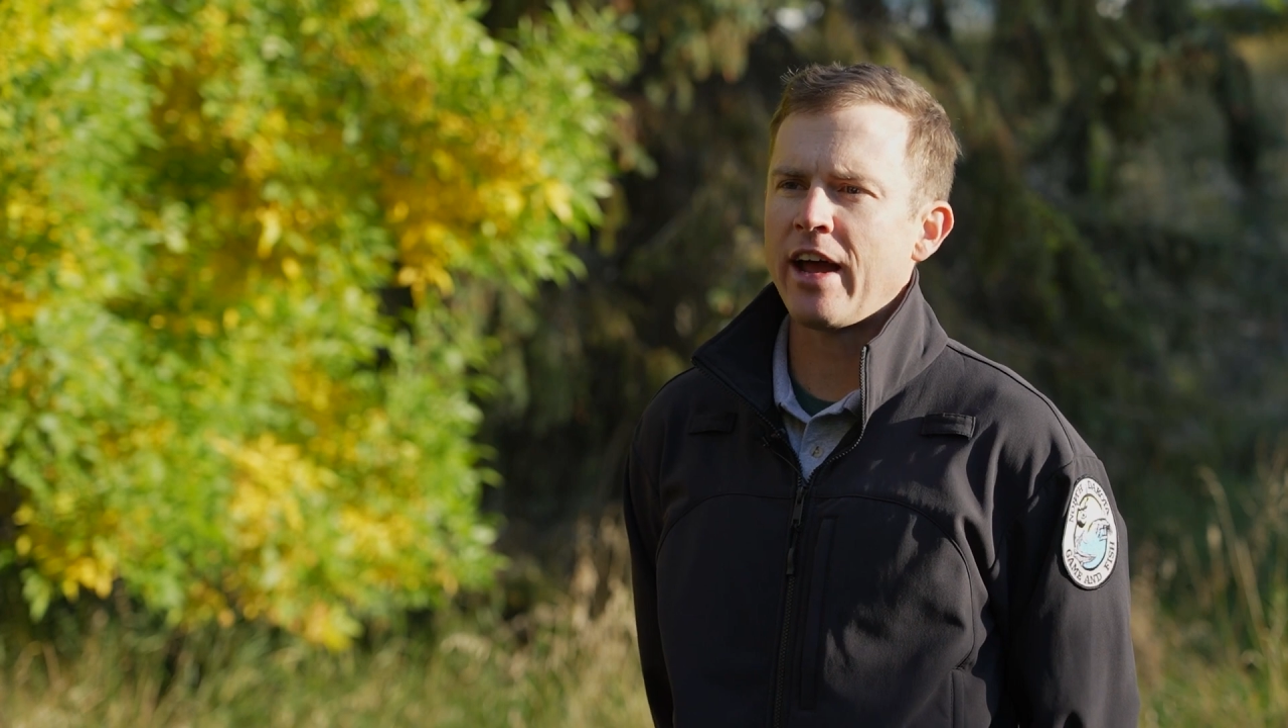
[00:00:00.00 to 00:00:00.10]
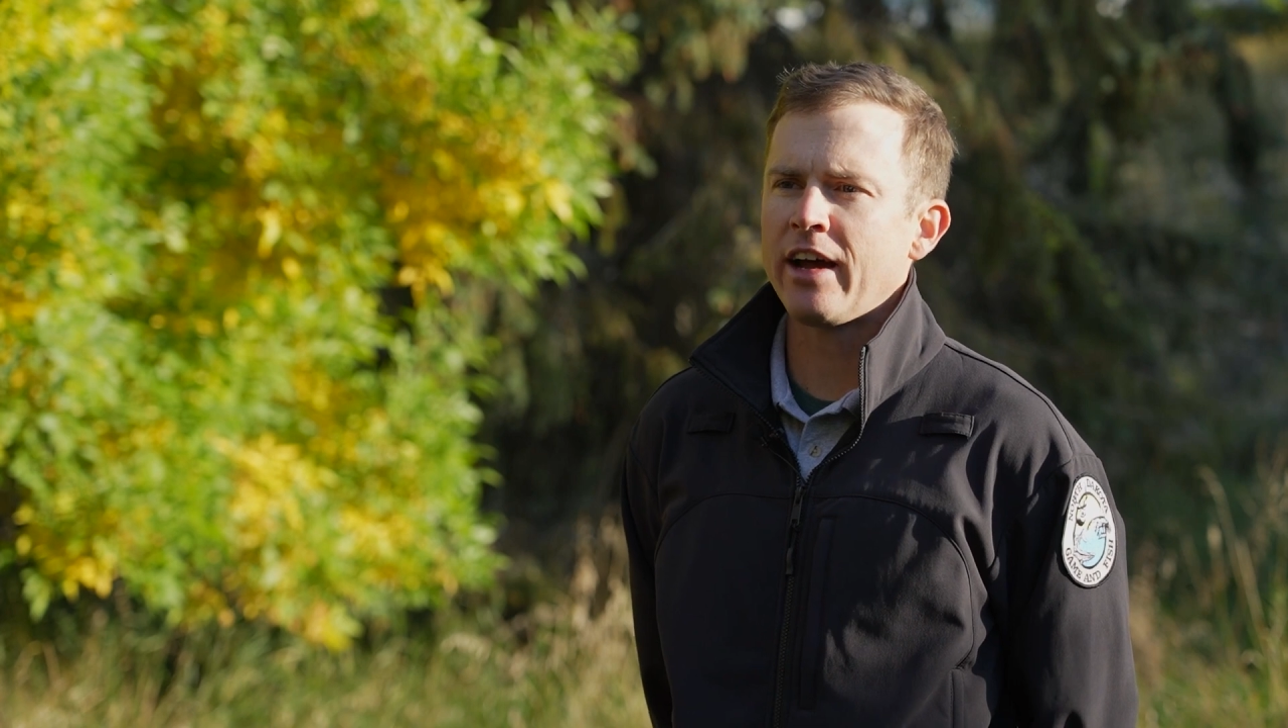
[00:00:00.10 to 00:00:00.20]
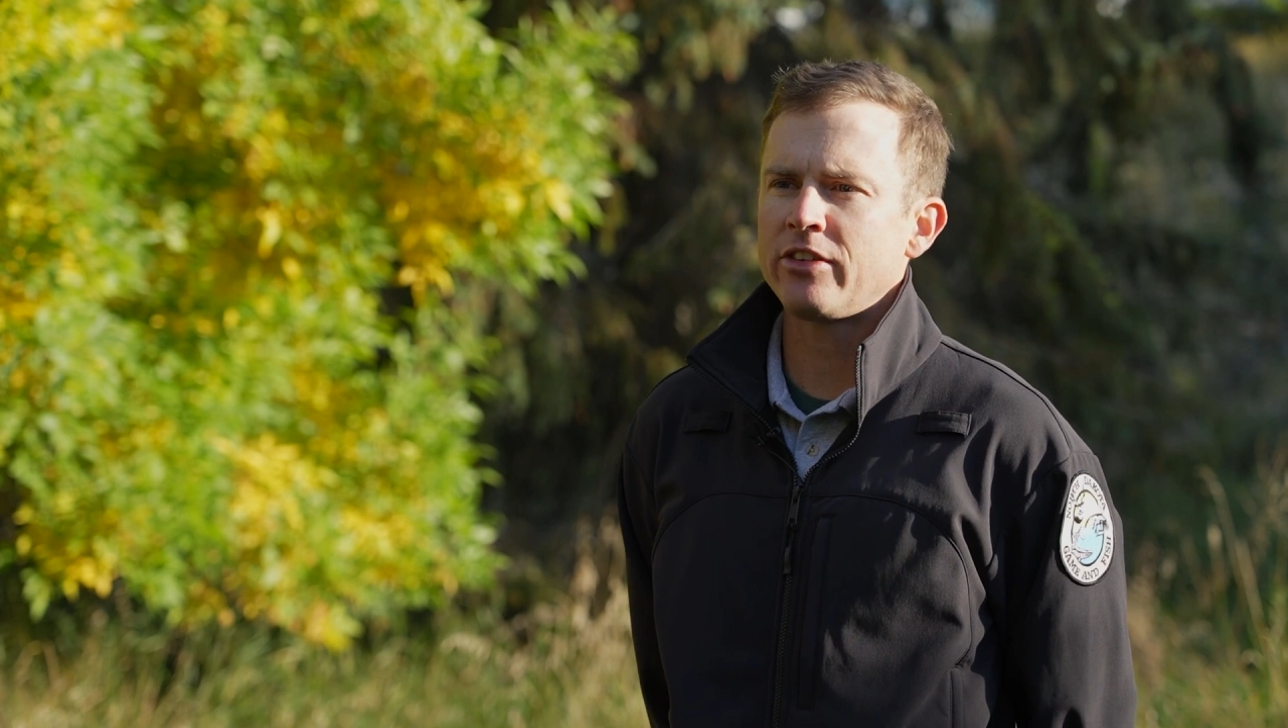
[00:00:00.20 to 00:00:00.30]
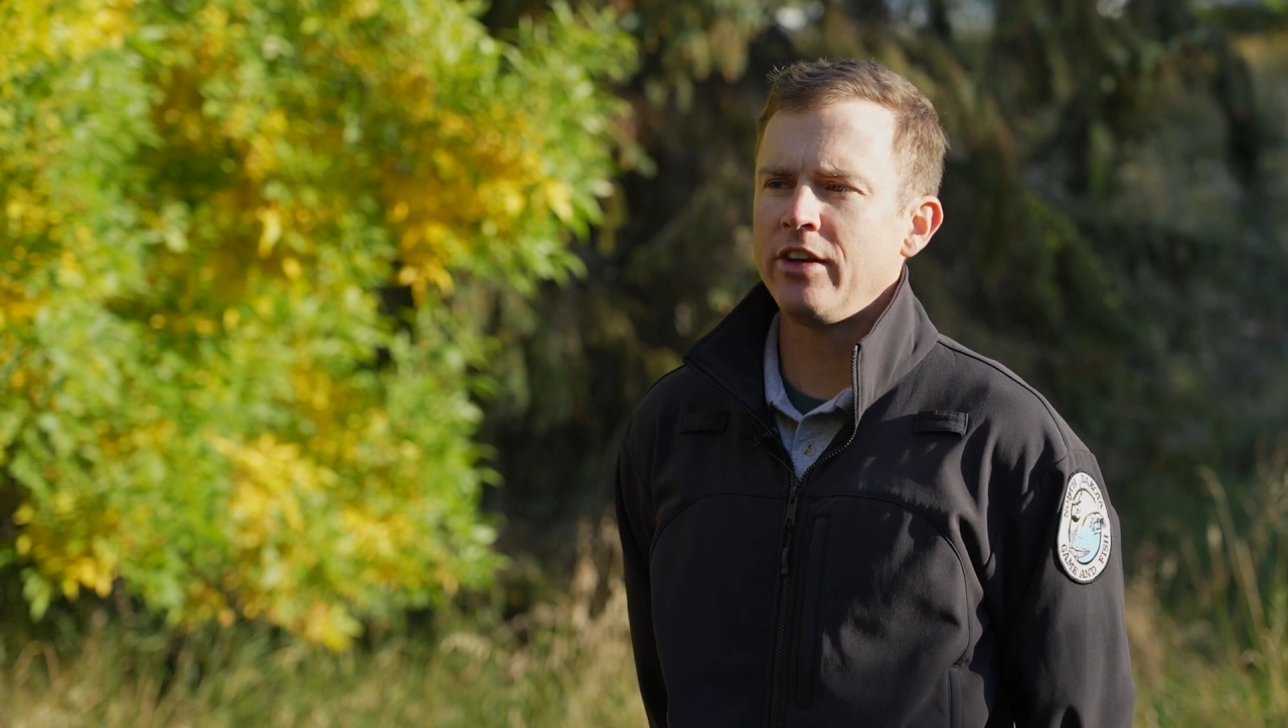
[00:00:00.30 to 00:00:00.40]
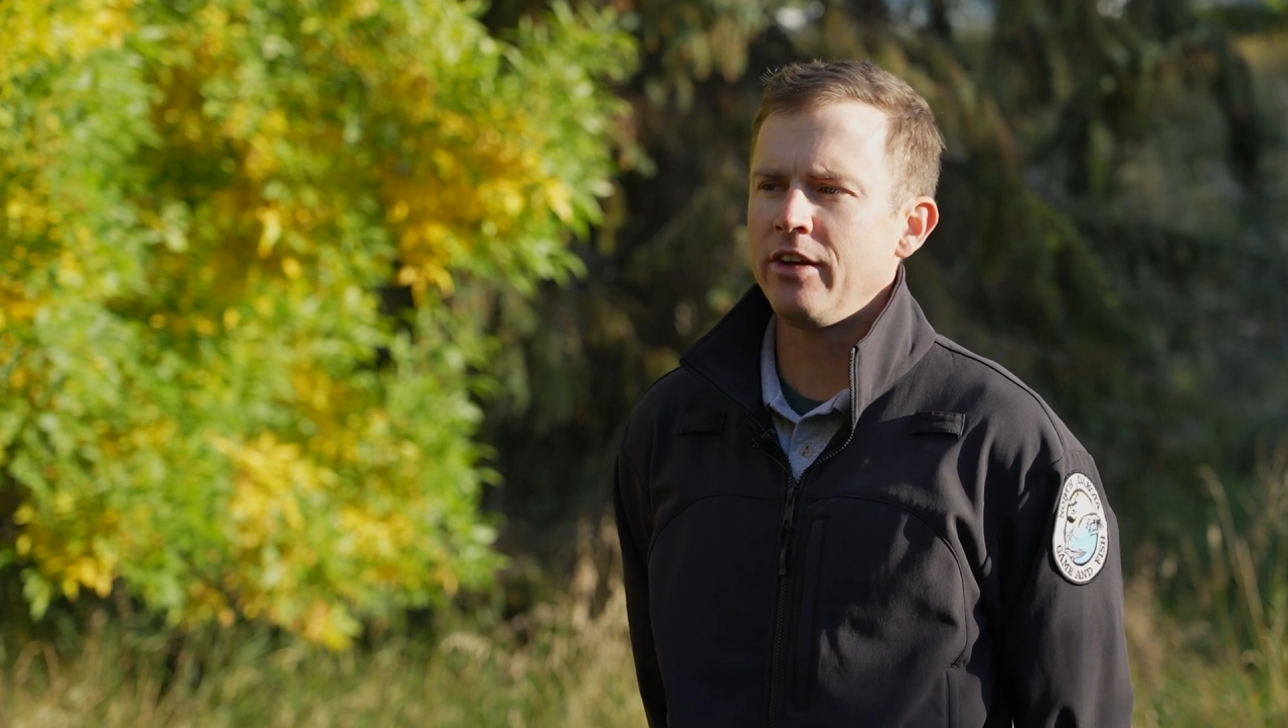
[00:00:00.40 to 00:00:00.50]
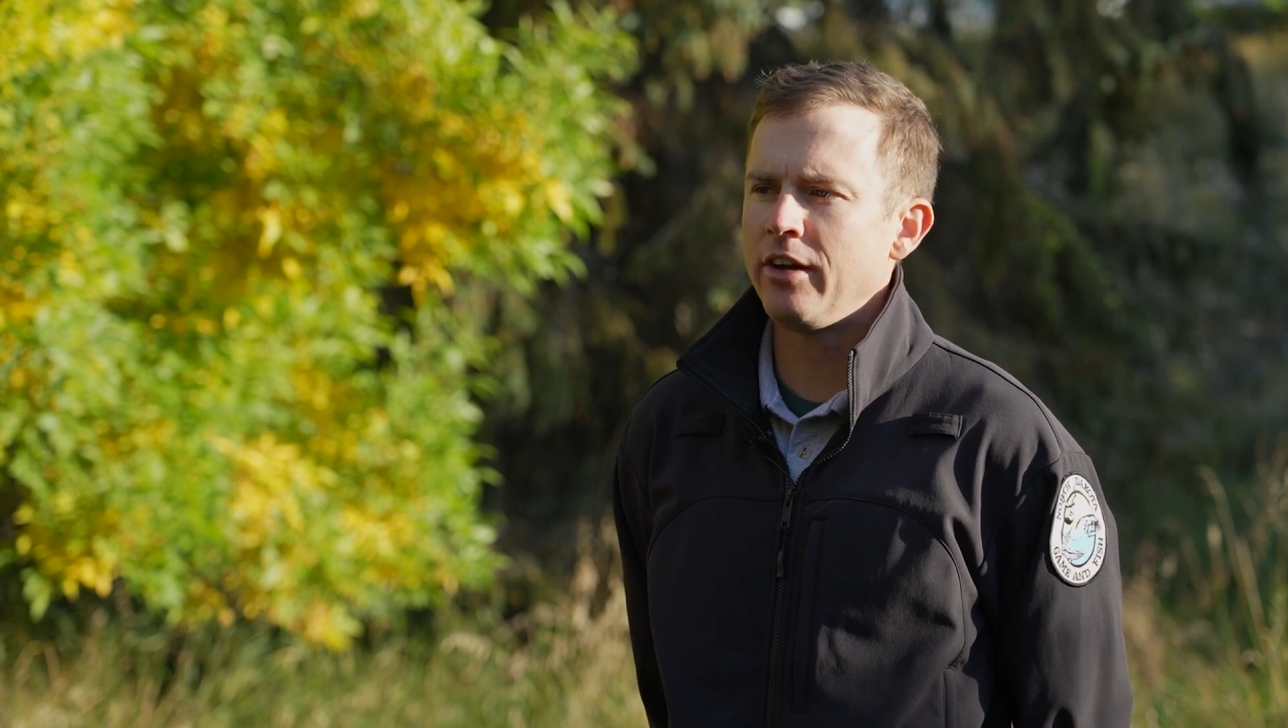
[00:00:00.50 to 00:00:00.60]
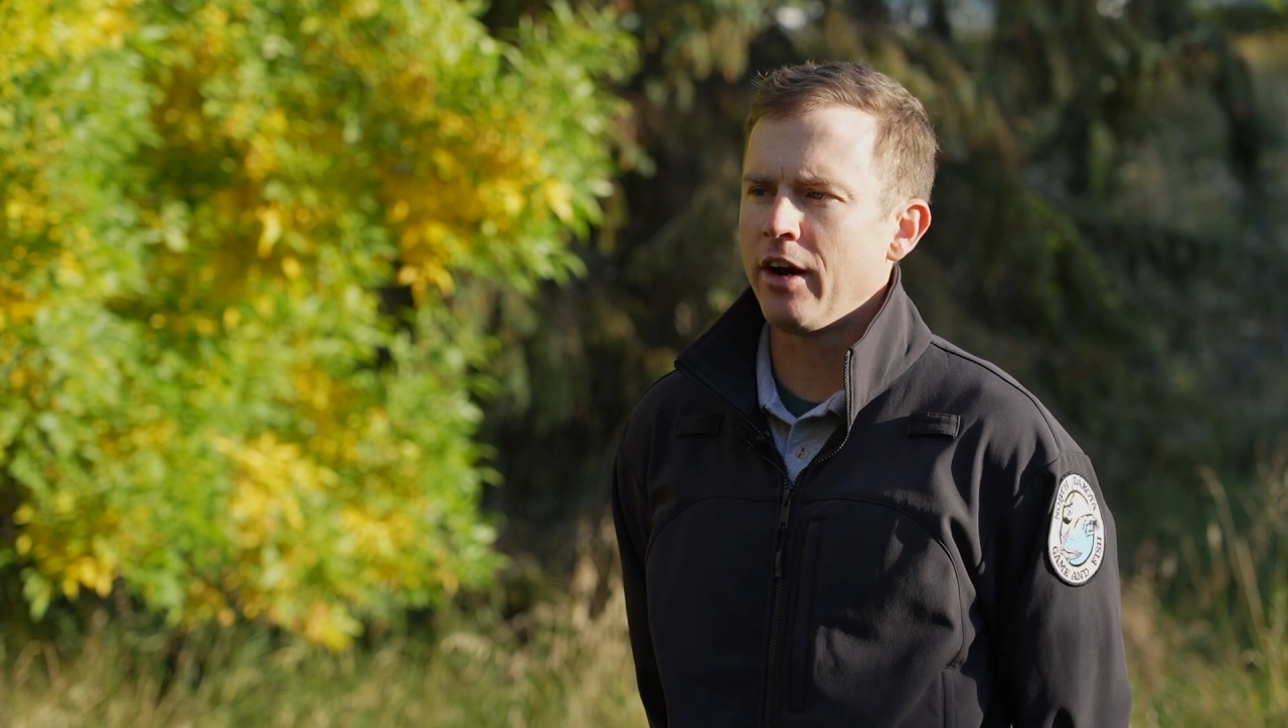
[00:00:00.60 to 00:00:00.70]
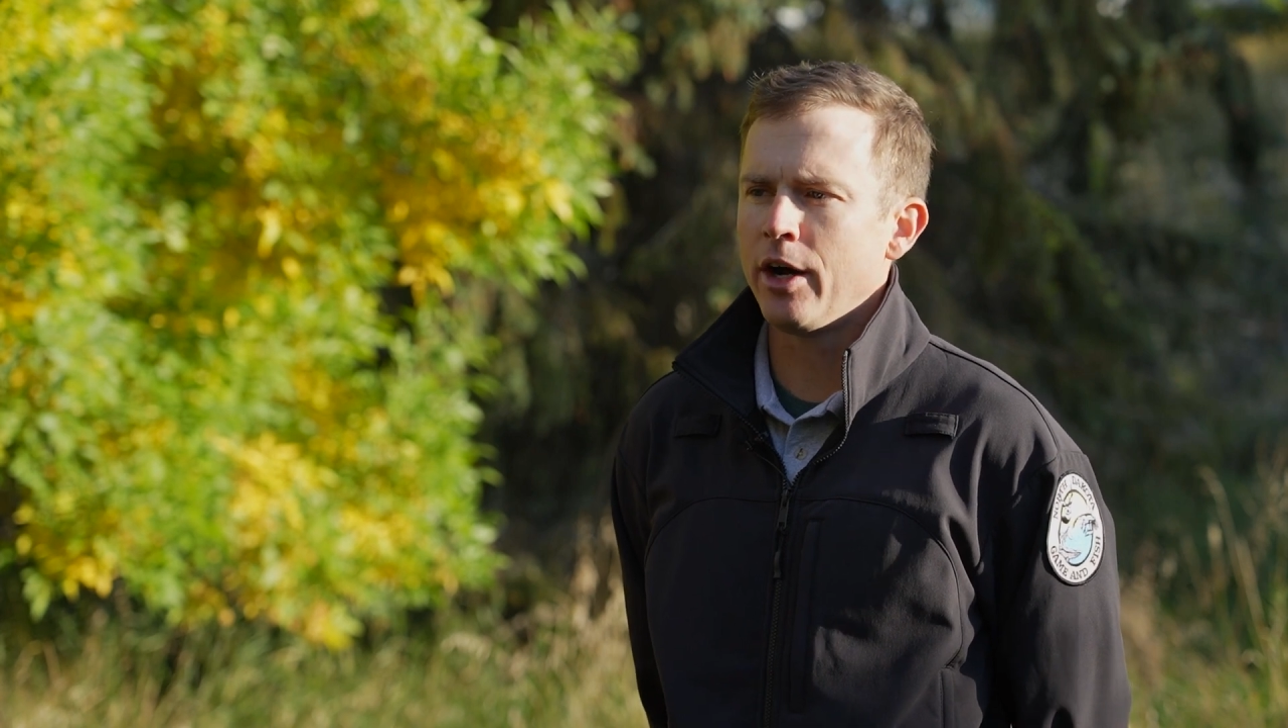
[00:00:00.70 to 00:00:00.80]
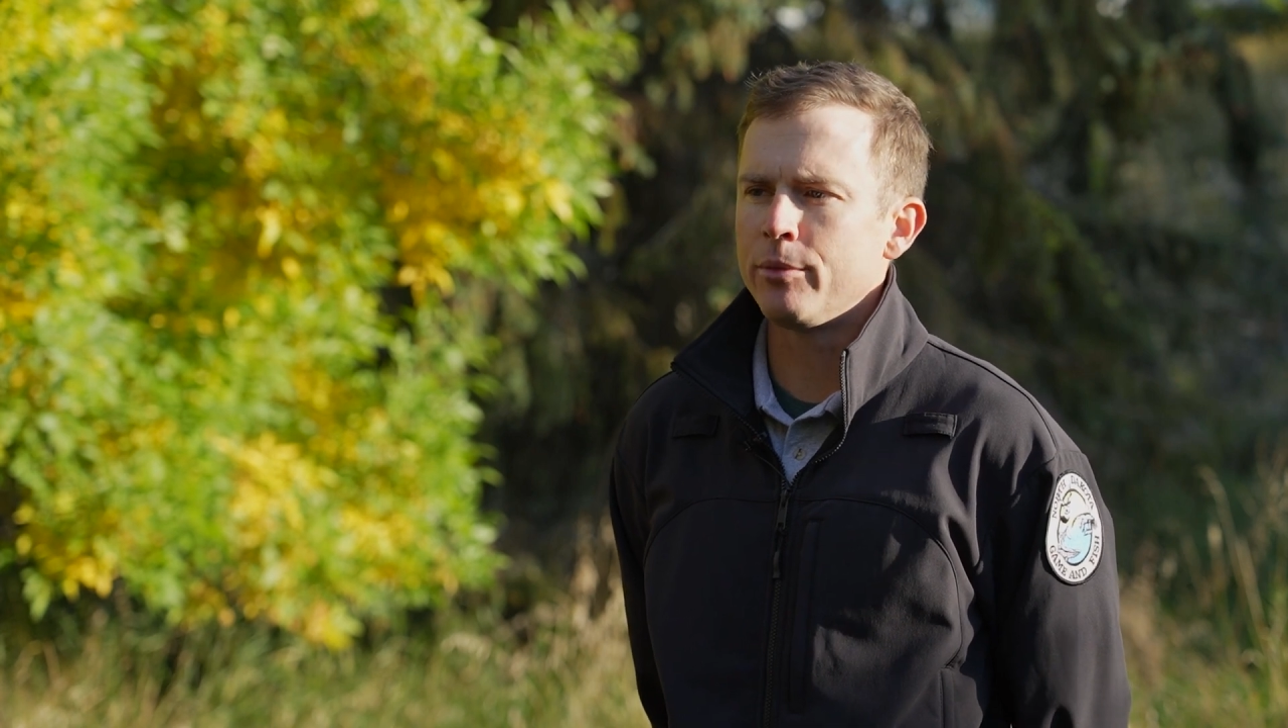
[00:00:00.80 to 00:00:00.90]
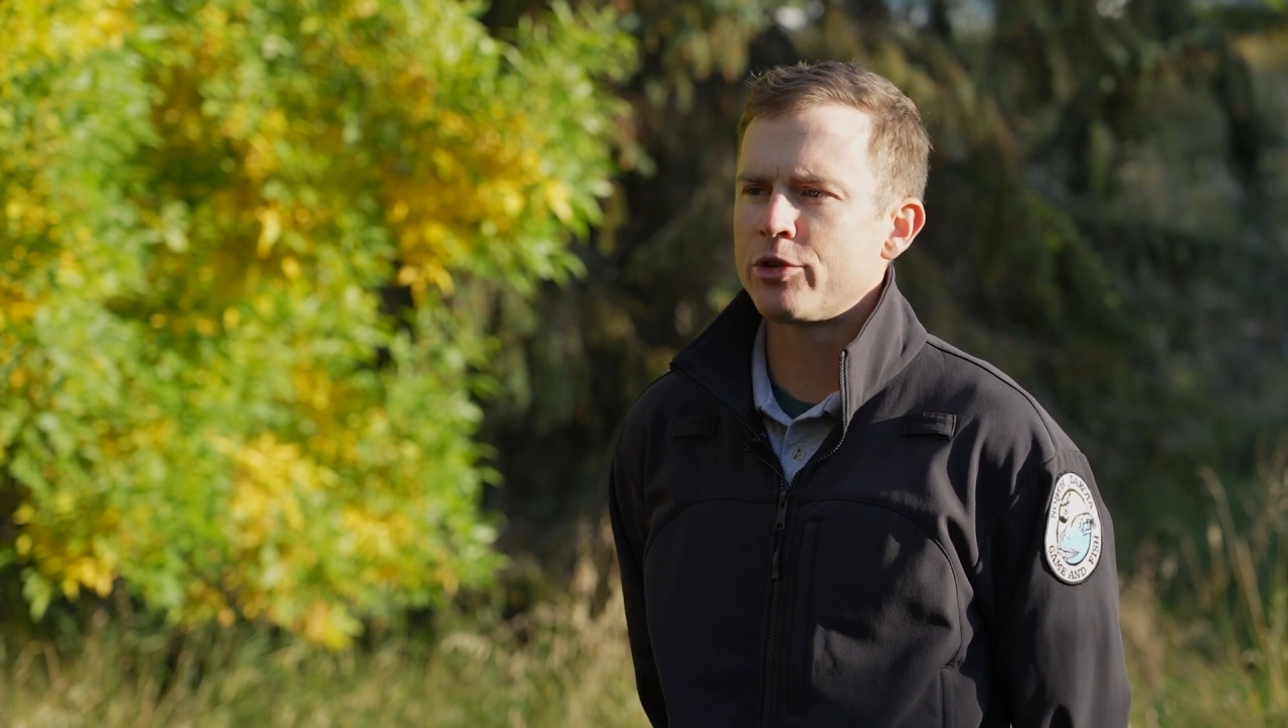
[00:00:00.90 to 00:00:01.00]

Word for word: acting, um,